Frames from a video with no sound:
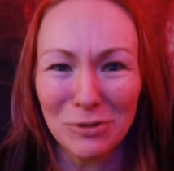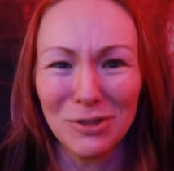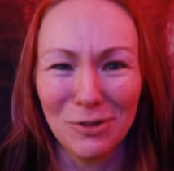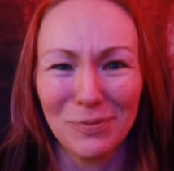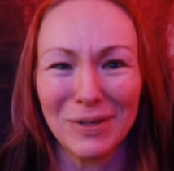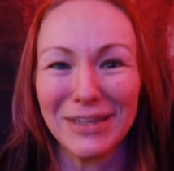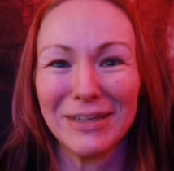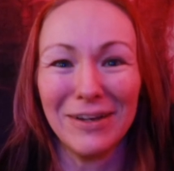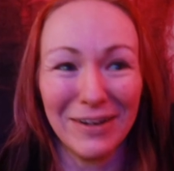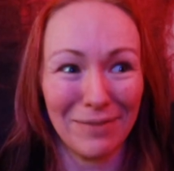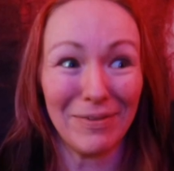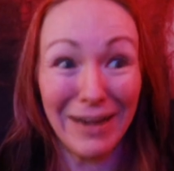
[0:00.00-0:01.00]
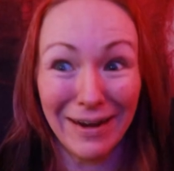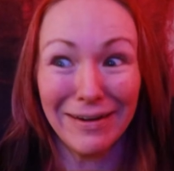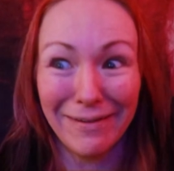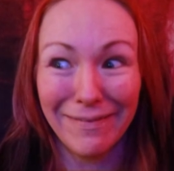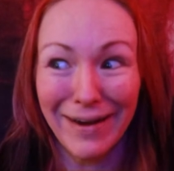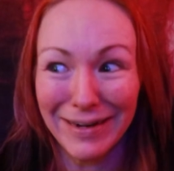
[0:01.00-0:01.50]
those are really good. I'm like, I know,
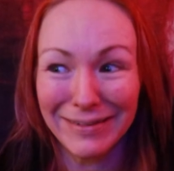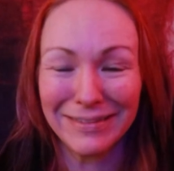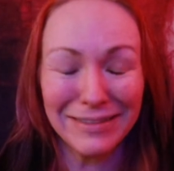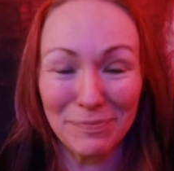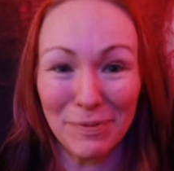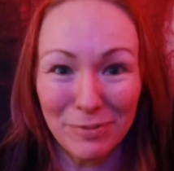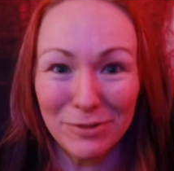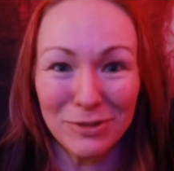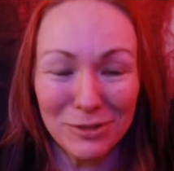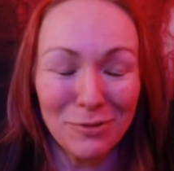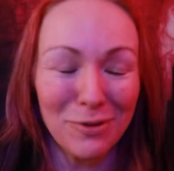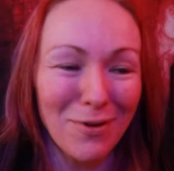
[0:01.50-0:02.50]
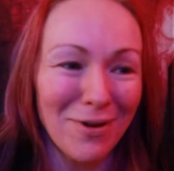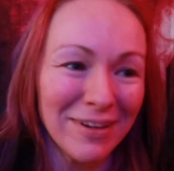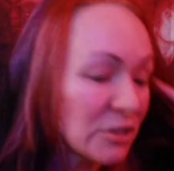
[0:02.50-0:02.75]
right? These people are so cool.